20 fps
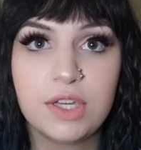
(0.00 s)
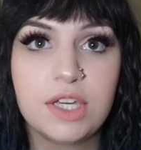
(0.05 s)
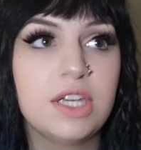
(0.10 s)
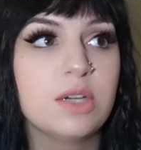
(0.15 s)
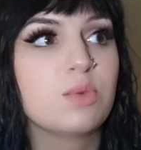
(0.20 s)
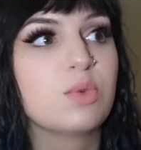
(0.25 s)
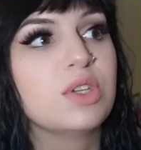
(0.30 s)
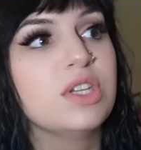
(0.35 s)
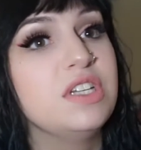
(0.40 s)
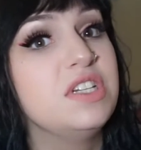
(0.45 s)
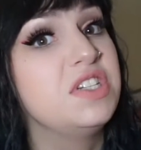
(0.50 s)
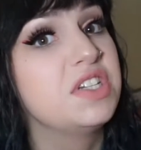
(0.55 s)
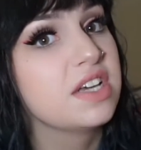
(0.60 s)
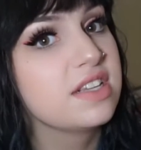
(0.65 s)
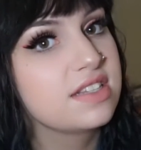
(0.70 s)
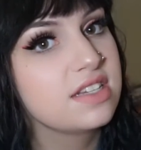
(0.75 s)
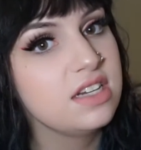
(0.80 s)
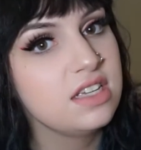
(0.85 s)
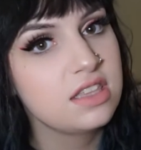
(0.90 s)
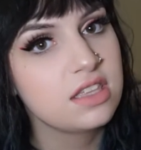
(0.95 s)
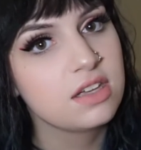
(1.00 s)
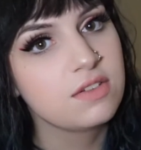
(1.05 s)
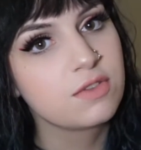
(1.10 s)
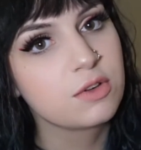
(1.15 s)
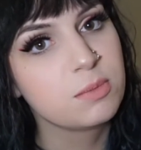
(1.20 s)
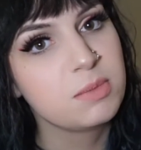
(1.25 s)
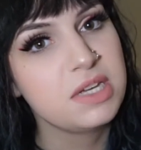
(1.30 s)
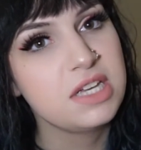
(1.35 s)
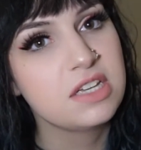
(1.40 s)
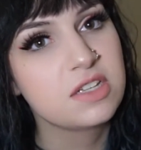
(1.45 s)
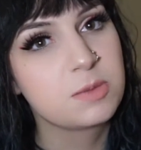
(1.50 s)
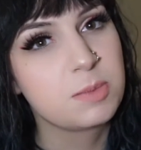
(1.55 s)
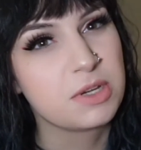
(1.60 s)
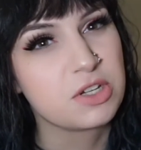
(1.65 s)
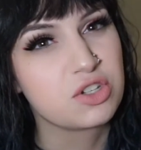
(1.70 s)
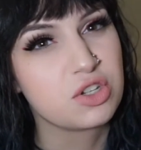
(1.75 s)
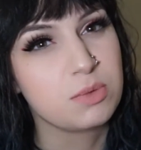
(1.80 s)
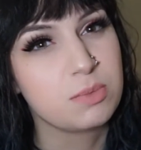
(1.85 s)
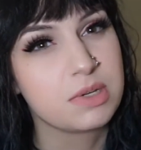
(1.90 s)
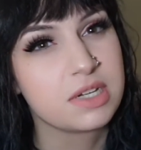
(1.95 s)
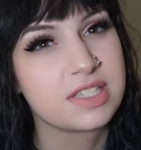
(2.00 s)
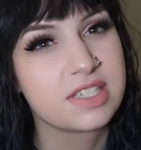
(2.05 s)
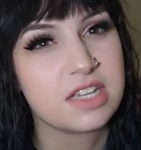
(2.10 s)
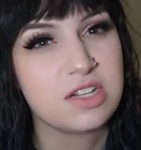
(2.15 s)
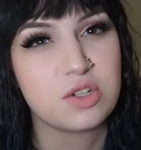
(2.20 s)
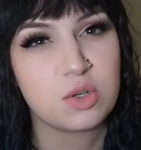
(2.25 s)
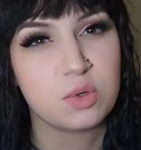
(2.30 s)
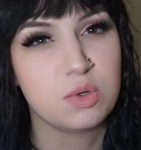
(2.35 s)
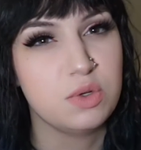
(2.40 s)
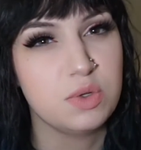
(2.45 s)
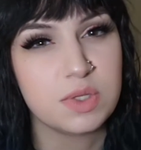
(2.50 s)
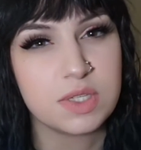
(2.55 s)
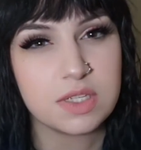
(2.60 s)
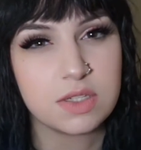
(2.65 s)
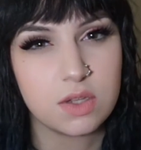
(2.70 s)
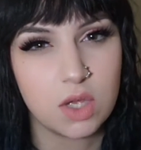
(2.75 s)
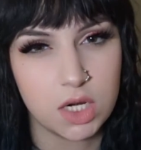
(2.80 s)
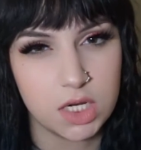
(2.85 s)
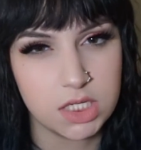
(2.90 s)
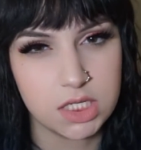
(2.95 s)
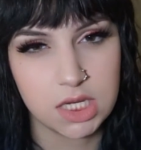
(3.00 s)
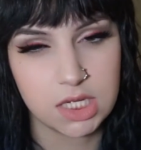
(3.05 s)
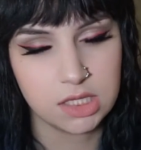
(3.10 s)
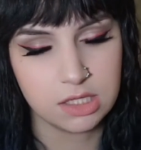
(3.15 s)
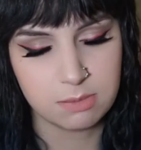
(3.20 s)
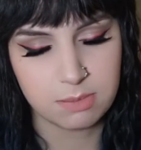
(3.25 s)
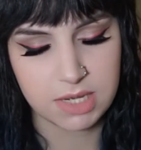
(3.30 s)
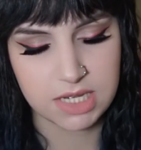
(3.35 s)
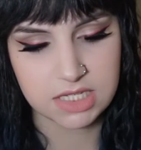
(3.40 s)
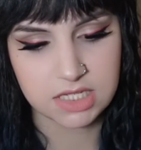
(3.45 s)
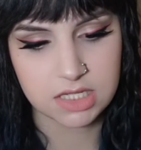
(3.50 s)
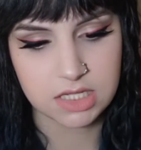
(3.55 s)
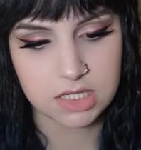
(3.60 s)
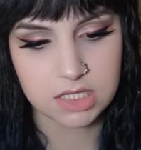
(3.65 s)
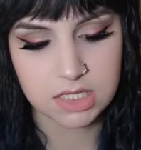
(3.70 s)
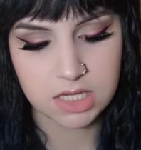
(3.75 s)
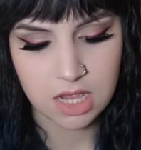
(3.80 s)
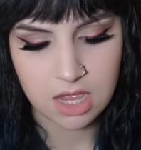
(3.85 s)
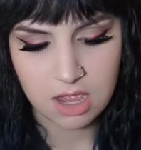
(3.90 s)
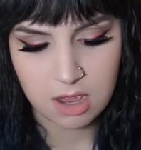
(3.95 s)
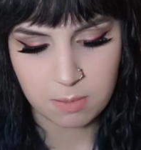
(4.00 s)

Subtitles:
like it really does anything for me, especially because I don't use this on a daily basis.